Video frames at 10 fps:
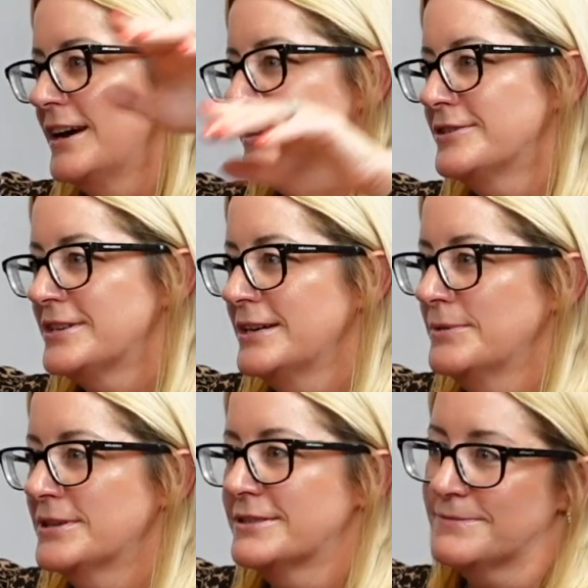and she
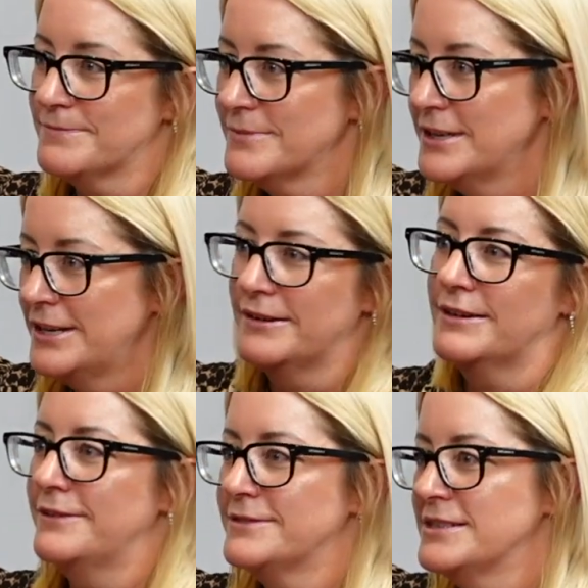was, you know,
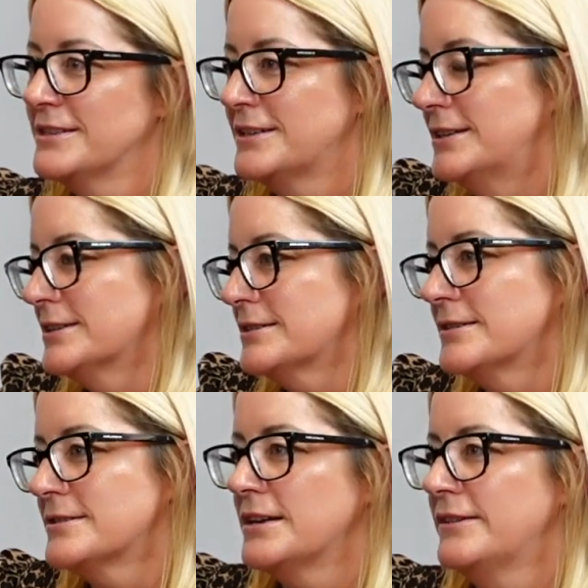left in the
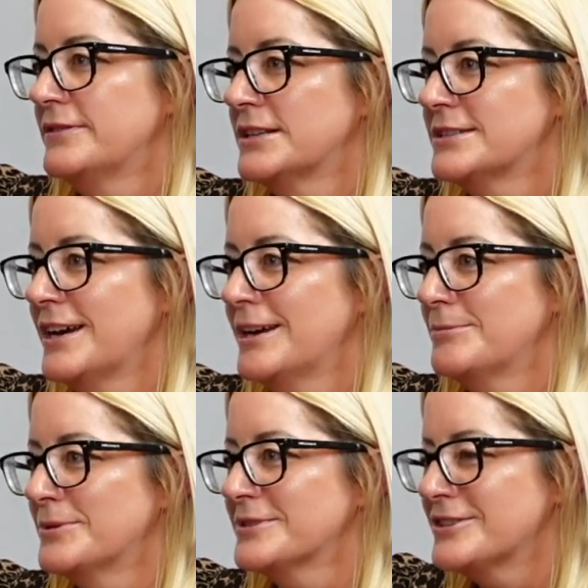garden serving the
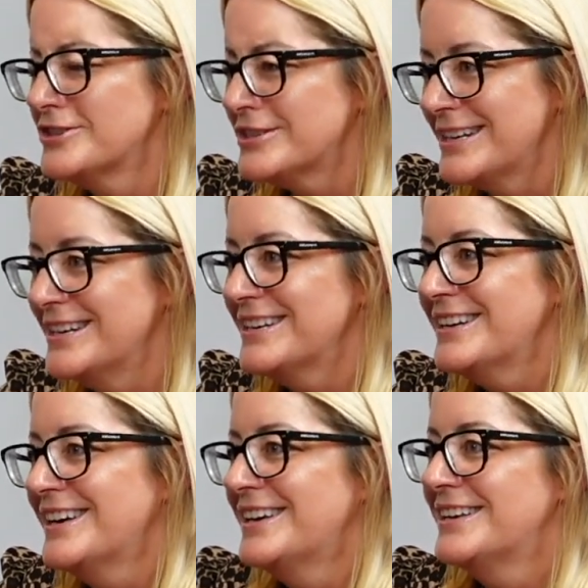tables. And she,